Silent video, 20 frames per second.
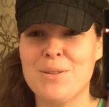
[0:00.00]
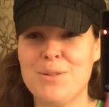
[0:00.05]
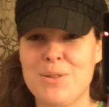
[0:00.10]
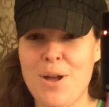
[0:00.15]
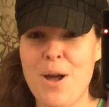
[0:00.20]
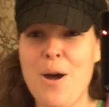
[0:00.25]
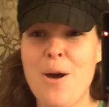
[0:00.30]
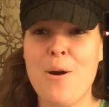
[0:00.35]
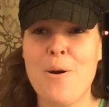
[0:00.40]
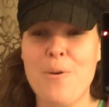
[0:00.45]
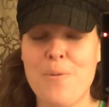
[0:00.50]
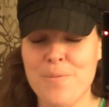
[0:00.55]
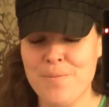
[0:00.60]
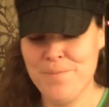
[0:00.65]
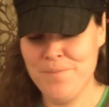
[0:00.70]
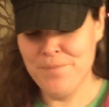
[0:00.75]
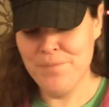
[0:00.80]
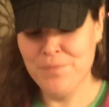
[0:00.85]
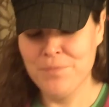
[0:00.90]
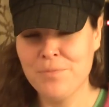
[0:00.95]
so
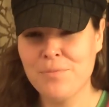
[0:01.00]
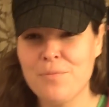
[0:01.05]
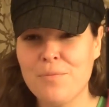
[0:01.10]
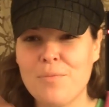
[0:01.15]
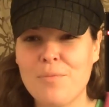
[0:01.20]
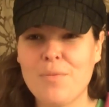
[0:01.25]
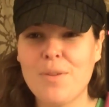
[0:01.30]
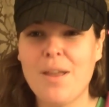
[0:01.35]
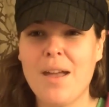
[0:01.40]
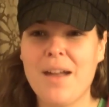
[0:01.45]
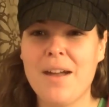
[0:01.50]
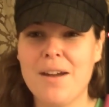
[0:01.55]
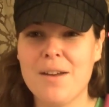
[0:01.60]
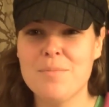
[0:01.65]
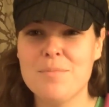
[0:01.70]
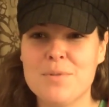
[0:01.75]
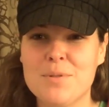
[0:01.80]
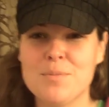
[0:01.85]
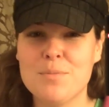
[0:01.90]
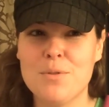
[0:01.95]
I got
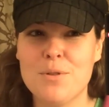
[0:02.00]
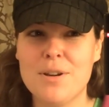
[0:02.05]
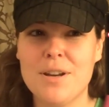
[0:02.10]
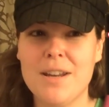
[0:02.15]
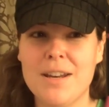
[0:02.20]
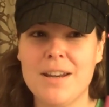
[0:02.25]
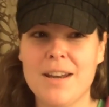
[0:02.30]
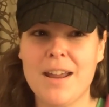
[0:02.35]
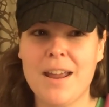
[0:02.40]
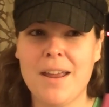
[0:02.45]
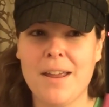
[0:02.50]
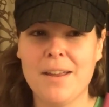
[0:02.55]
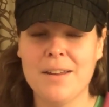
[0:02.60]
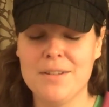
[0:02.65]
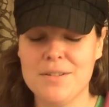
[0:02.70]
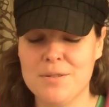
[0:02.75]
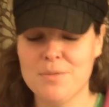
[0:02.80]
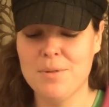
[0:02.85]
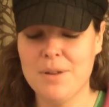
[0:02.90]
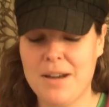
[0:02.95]
up this morning
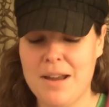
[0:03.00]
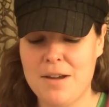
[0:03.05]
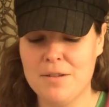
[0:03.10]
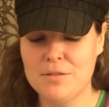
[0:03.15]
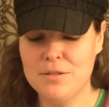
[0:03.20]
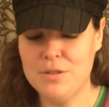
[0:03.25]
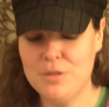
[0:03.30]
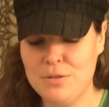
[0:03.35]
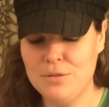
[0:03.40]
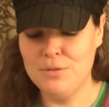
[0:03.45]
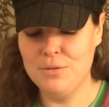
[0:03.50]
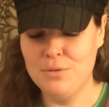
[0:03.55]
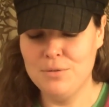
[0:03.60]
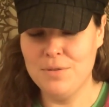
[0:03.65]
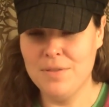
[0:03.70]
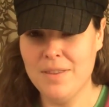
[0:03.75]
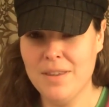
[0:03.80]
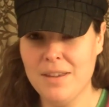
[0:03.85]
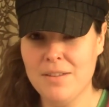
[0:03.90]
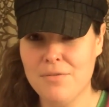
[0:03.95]
and went out to
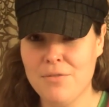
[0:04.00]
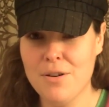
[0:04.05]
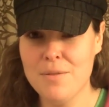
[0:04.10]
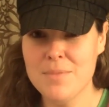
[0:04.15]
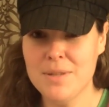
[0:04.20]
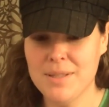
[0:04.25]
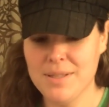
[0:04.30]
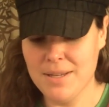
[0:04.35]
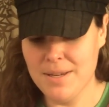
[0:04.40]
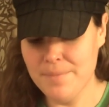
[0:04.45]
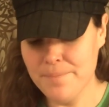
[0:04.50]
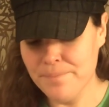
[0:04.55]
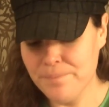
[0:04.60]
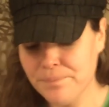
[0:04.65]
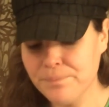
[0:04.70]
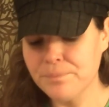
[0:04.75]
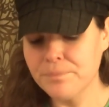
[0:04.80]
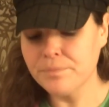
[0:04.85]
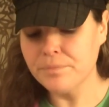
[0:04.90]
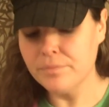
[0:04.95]
the pharmacy
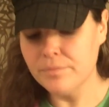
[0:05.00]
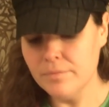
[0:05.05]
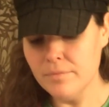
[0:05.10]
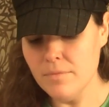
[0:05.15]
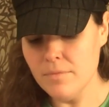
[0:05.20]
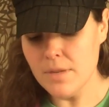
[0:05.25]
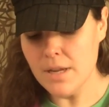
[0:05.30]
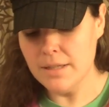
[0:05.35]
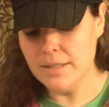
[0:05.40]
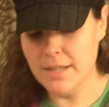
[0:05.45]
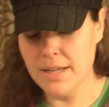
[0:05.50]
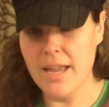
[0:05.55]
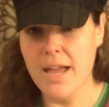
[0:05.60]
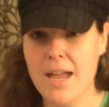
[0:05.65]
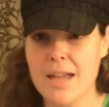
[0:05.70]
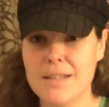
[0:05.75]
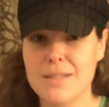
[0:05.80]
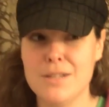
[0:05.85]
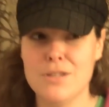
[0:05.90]
to get a